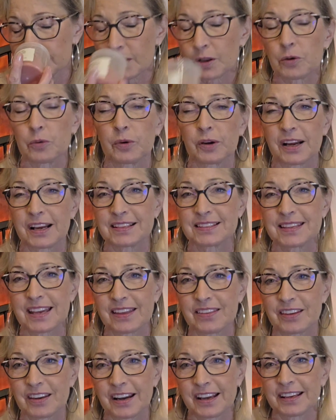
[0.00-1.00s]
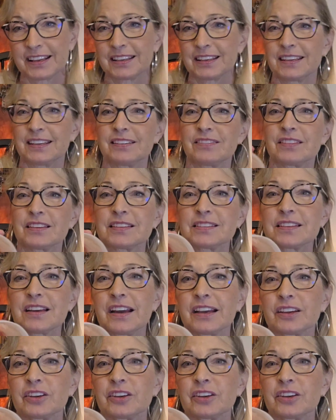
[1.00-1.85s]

when I say that I could eat this, I